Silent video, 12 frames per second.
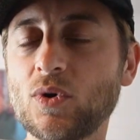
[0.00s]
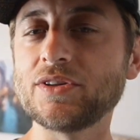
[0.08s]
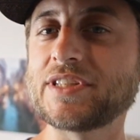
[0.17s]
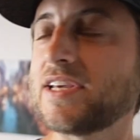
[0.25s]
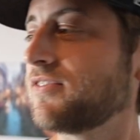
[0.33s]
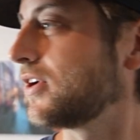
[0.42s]
while
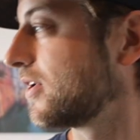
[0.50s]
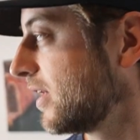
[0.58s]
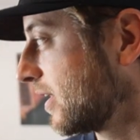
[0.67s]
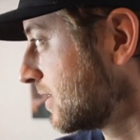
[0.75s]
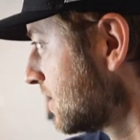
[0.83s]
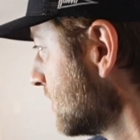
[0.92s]
DNVR
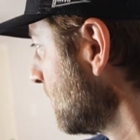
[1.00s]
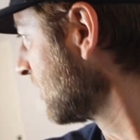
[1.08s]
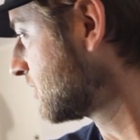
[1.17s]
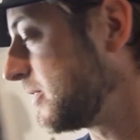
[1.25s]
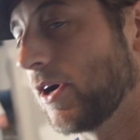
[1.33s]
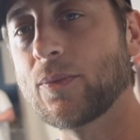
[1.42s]
Nuggets is
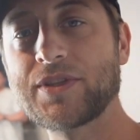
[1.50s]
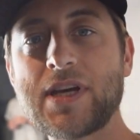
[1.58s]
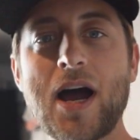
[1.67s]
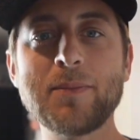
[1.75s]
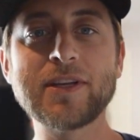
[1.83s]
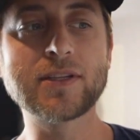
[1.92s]
about to be on with
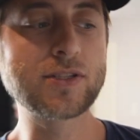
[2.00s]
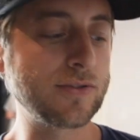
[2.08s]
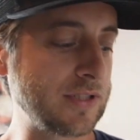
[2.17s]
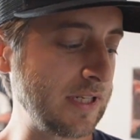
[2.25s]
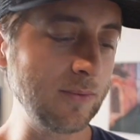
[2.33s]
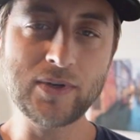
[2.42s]
Tommy, let's go
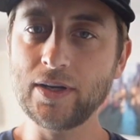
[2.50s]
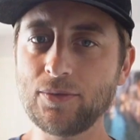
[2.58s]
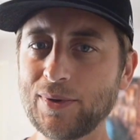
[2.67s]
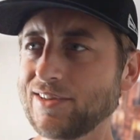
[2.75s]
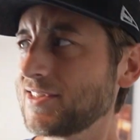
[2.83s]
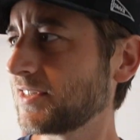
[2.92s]
see what
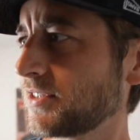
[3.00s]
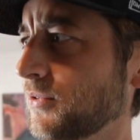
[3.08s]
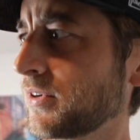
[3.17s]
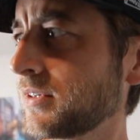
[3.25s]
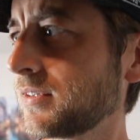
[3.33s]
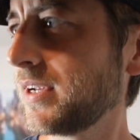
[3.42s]
everyone else is
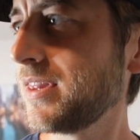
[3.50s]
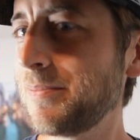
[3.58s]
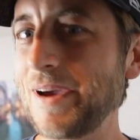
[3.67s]
doing in the